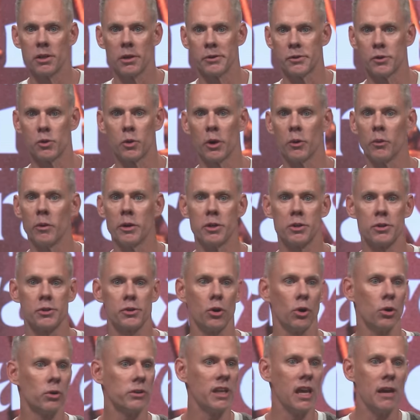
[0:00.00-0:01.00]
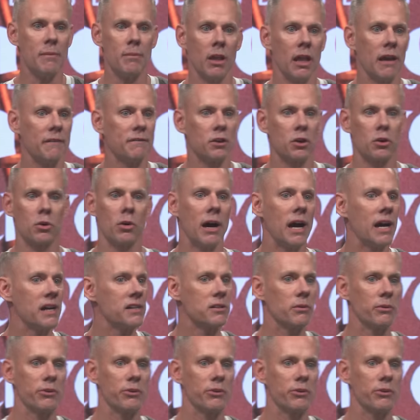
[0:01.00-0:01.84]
I was 21 years old, gave my life to Christ.